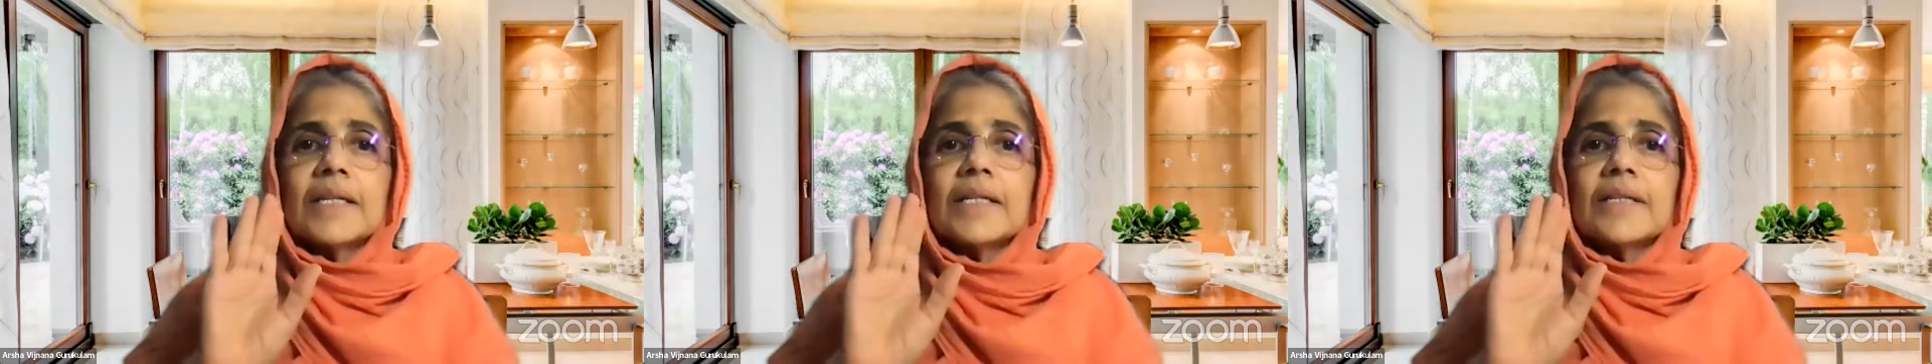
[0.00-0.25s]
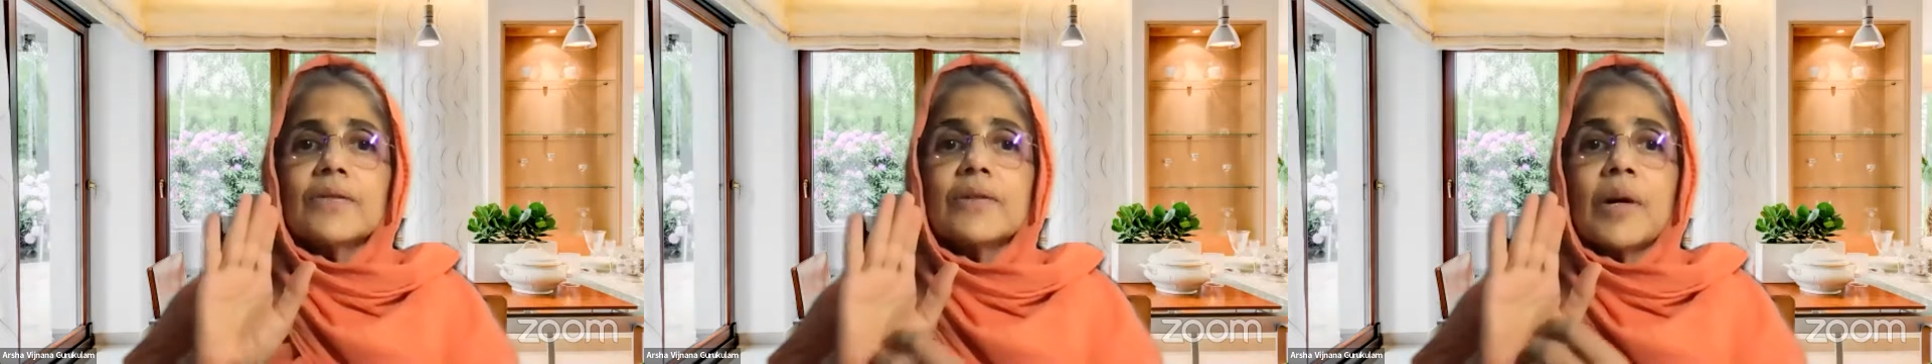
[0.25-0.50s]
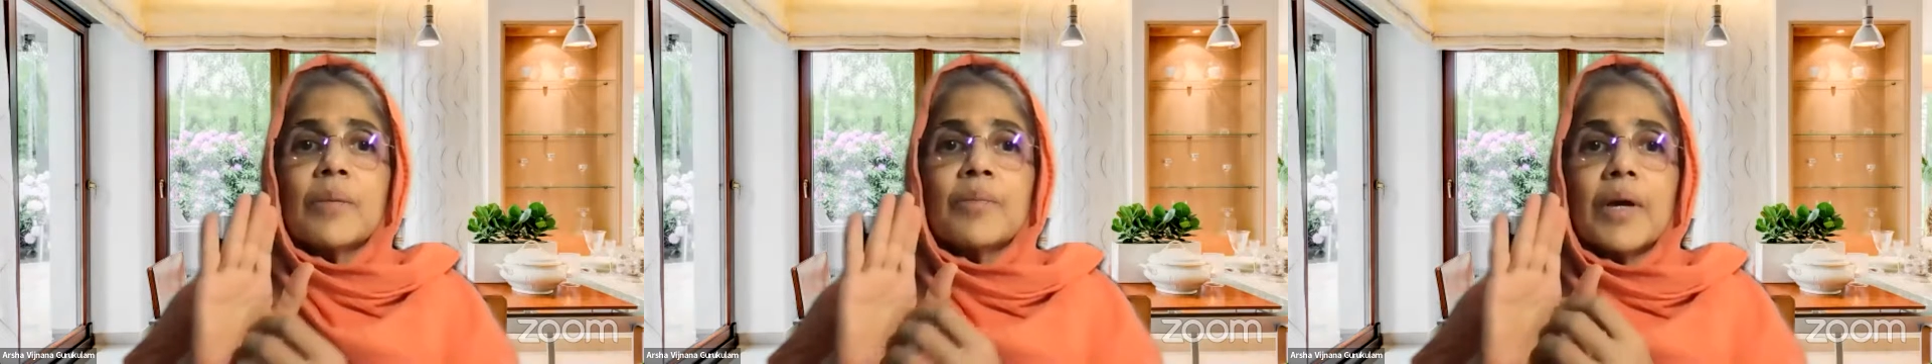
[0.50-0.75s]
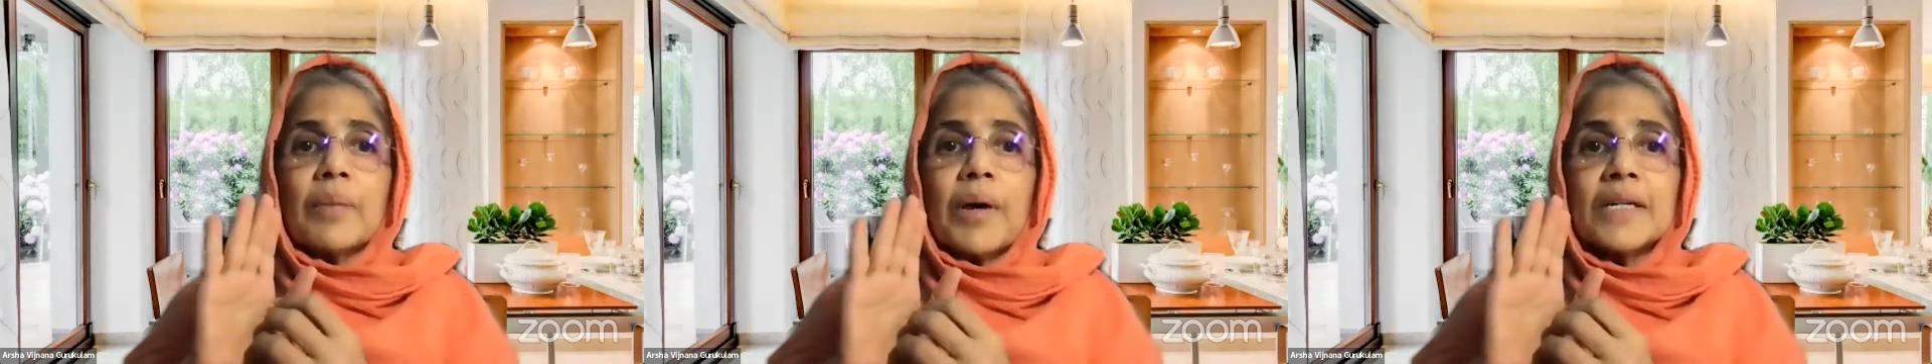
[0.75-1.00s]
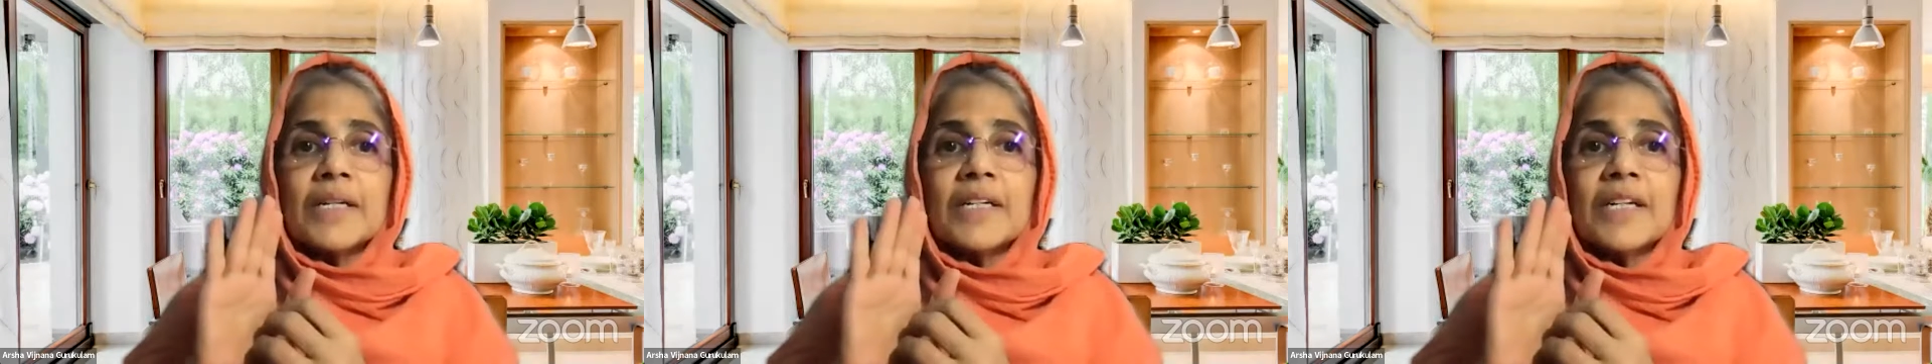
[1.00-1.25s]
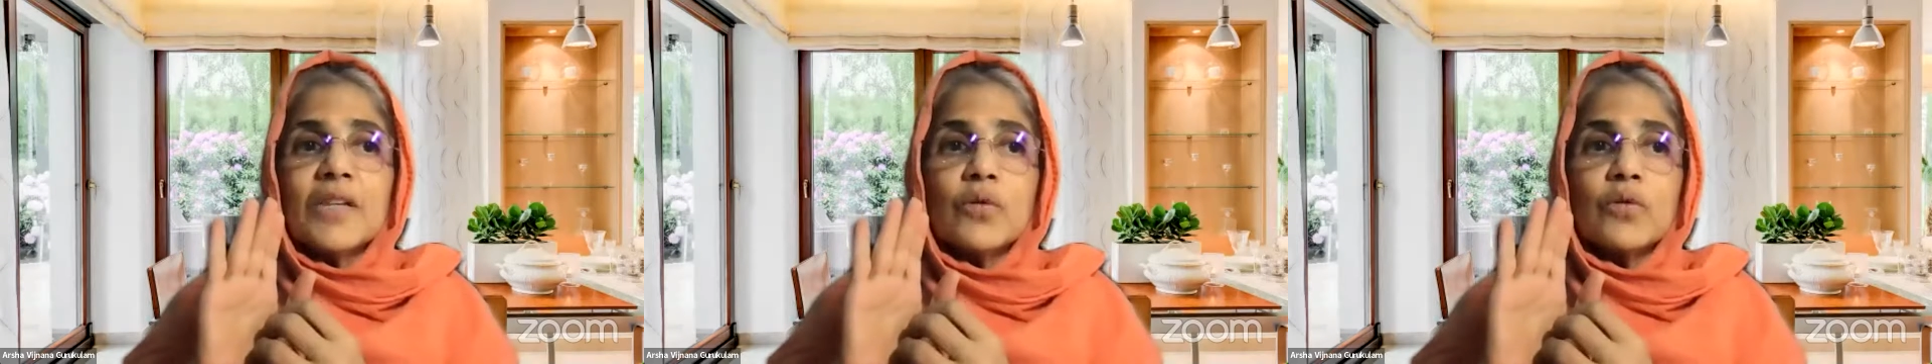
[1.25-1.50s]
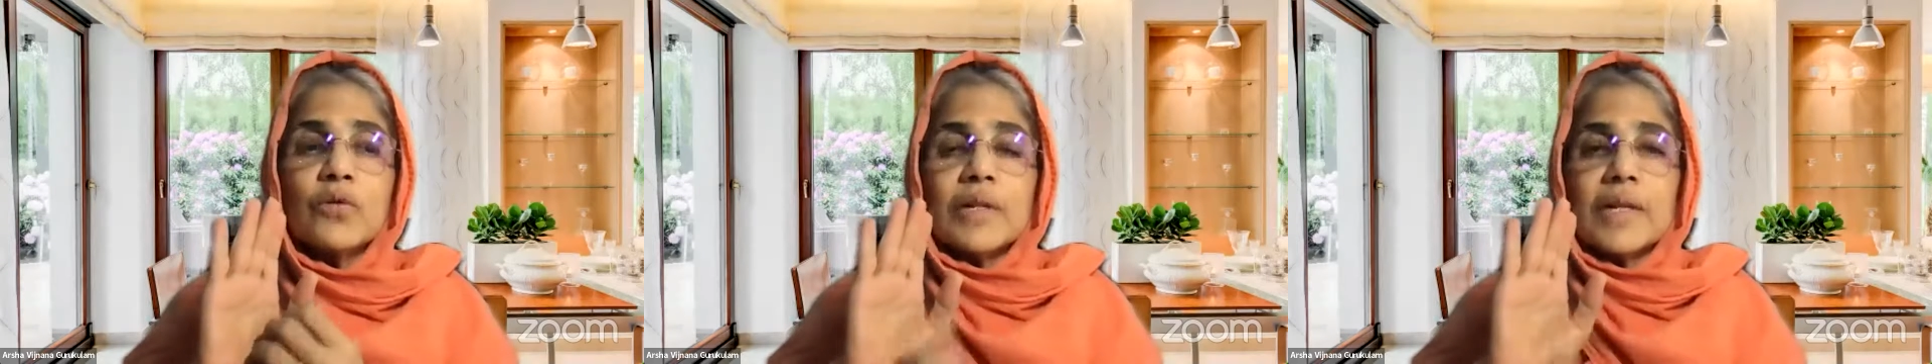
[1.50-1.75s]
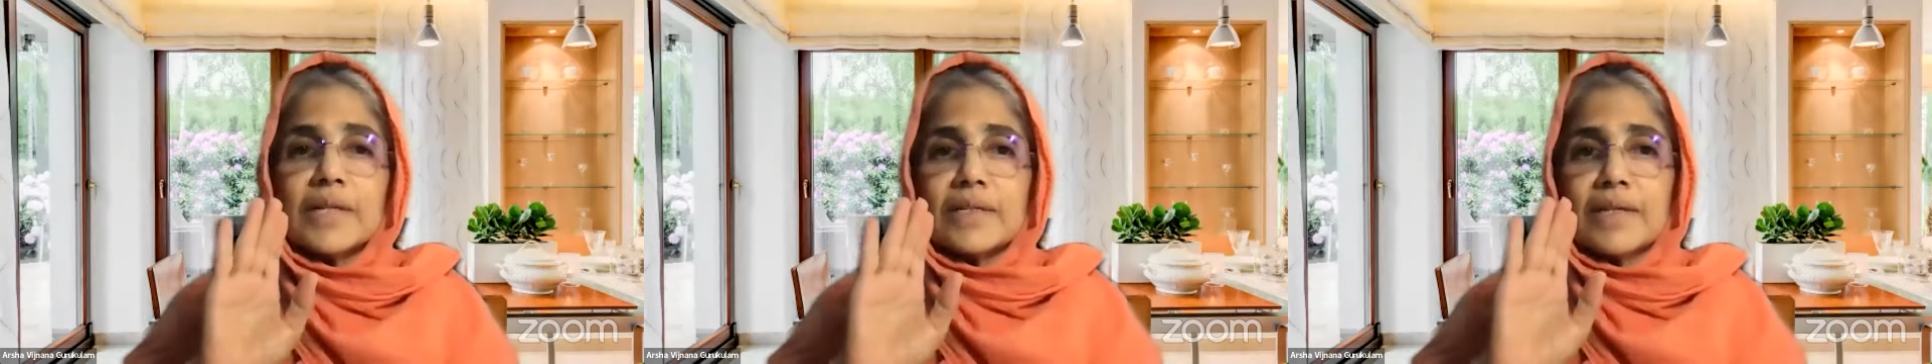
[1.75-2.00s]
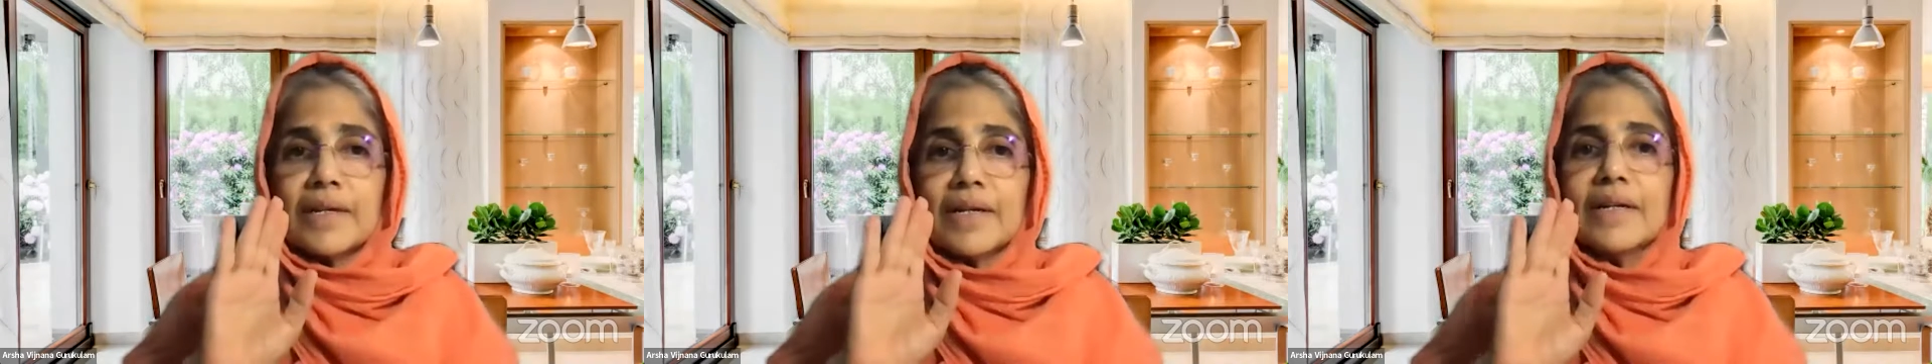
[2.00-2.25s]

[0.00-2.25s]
then apparently useless.